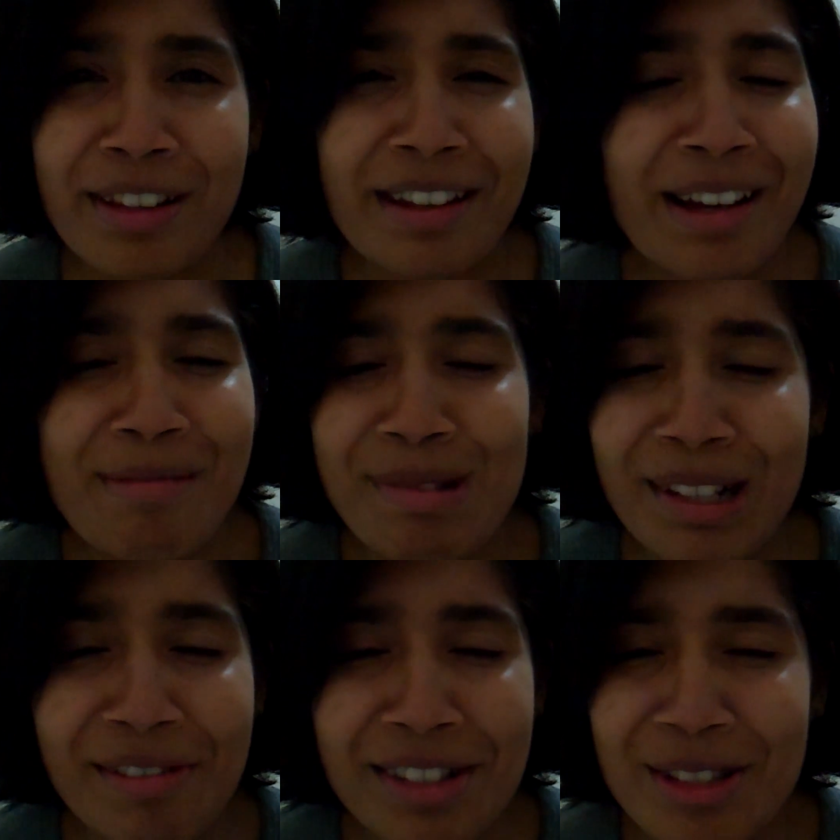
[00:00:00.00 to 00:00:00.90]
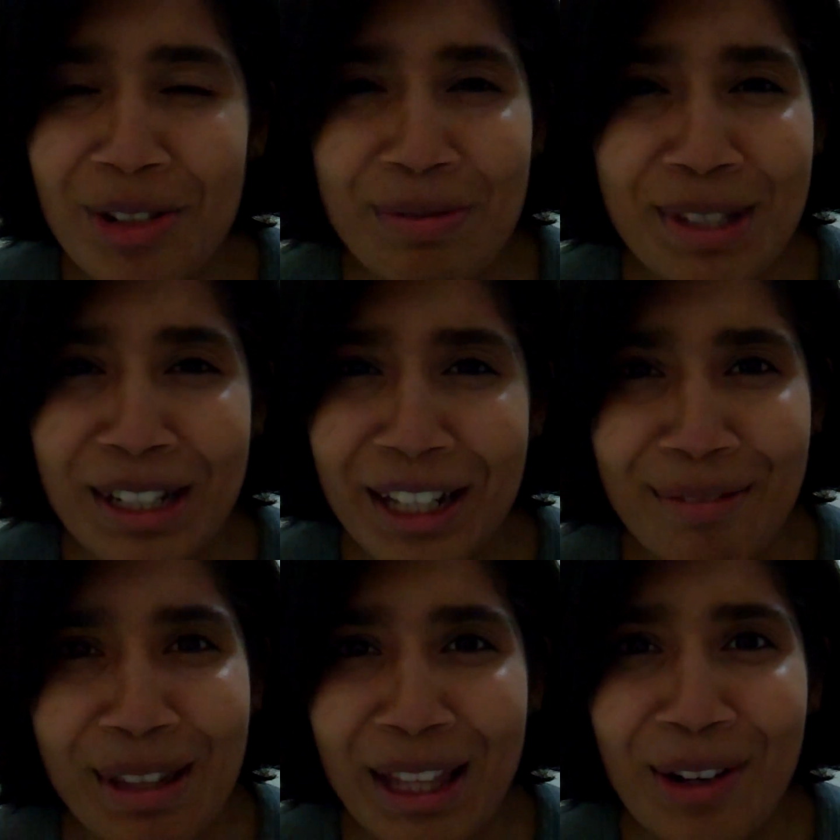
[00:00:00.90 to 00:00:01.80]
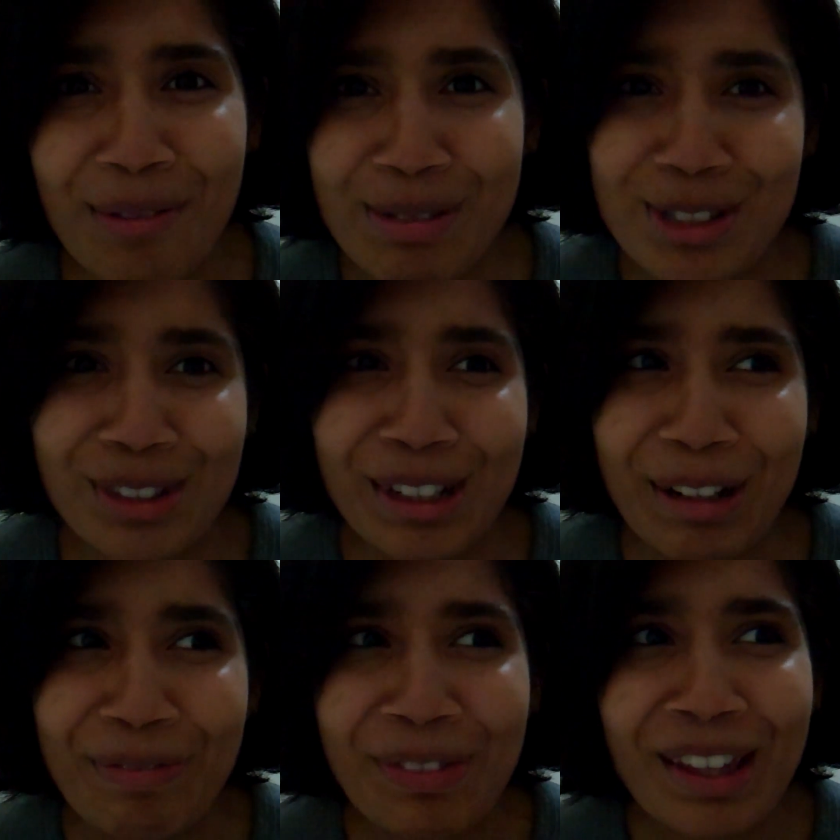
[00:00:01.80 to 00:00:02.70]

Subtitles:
and I believe this job's going to give me that opportunity.